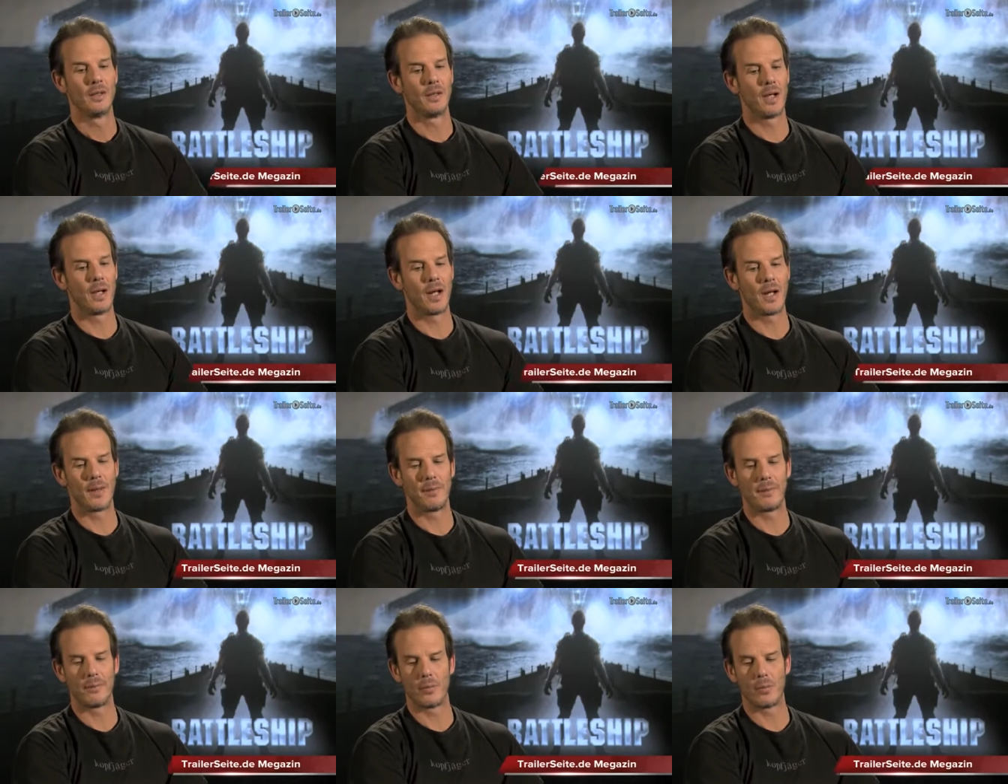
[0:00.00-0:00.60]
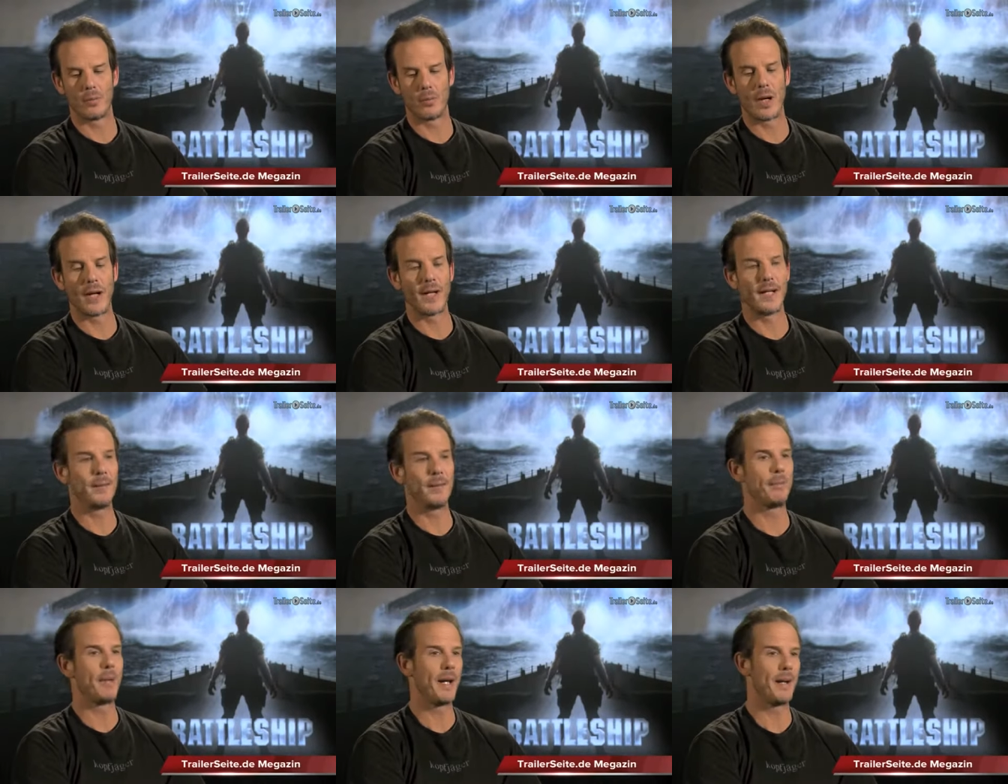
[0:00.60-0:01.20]

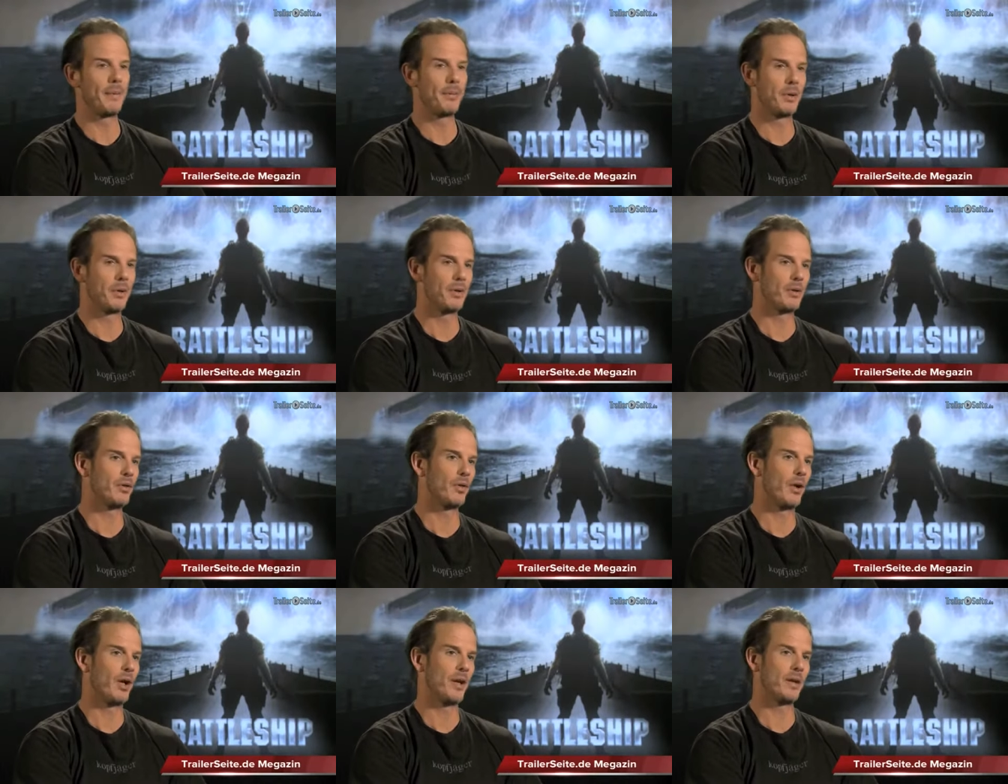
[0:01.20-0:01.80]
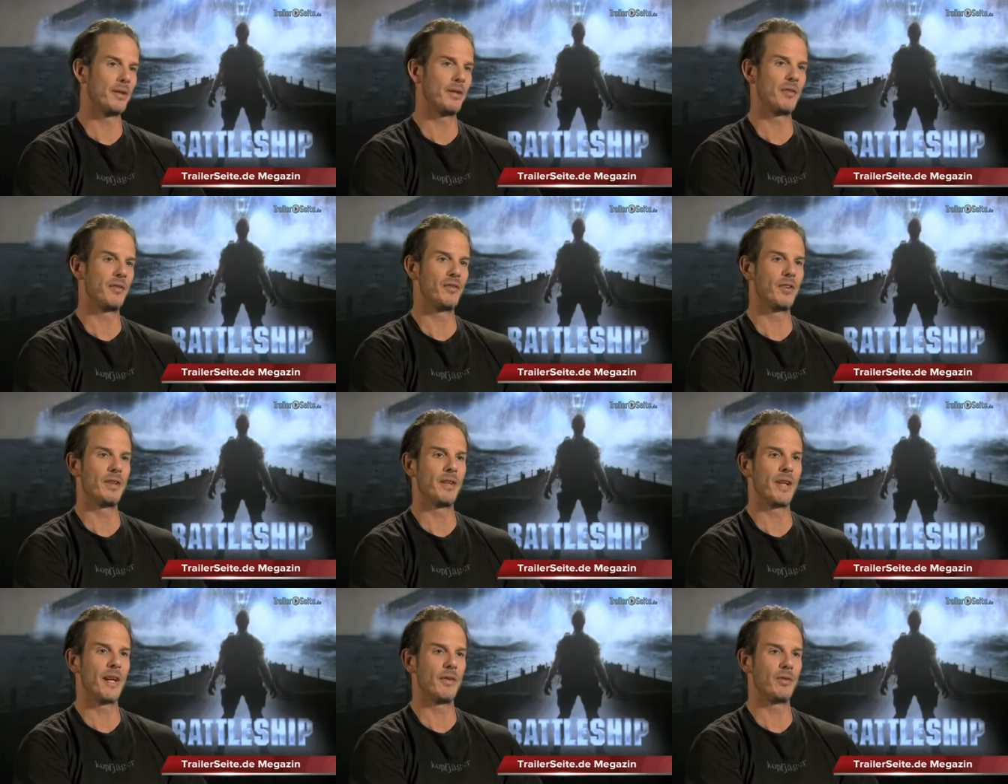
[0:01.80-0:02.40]
writing papers on
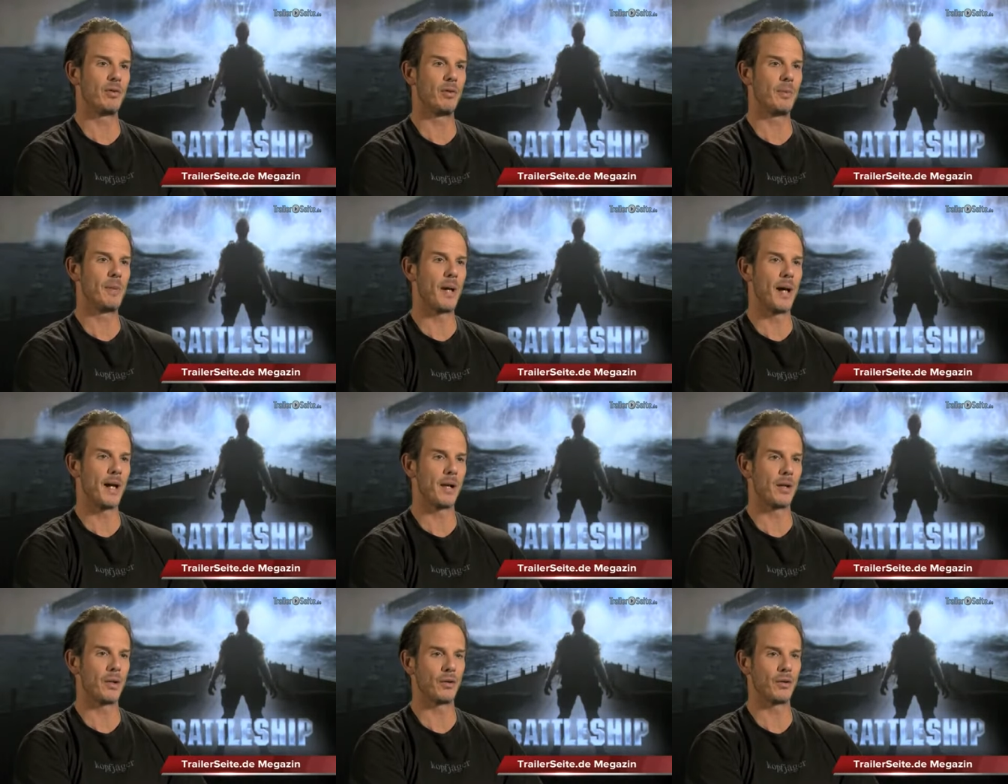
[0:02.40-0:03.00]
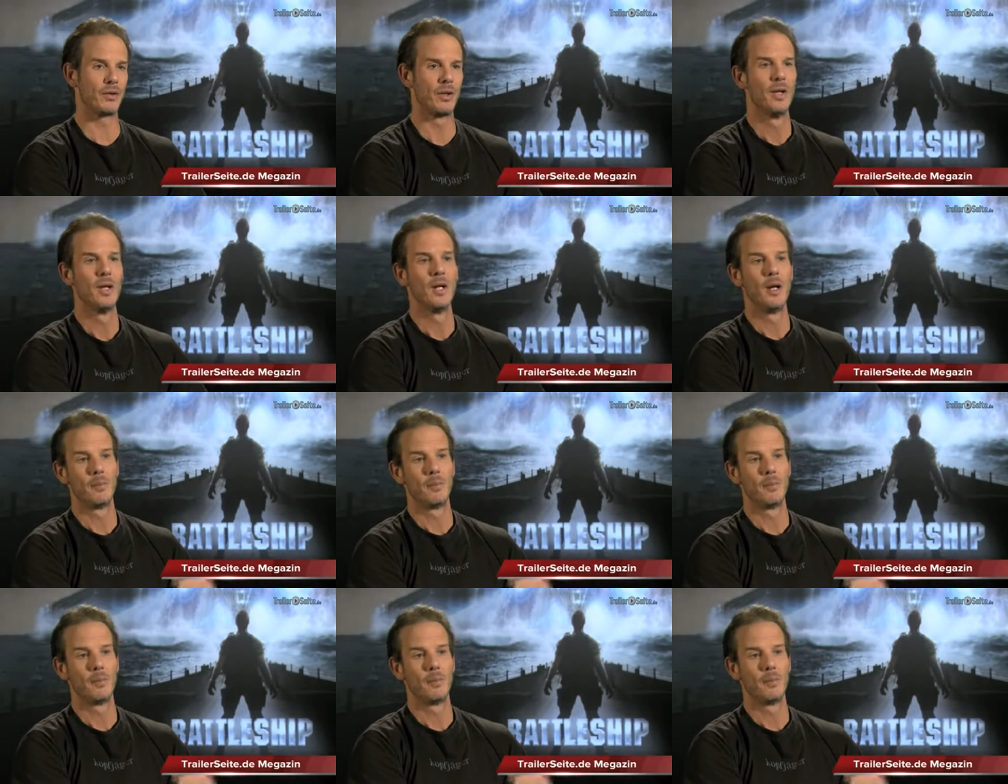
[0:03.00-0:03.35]
different naval battles,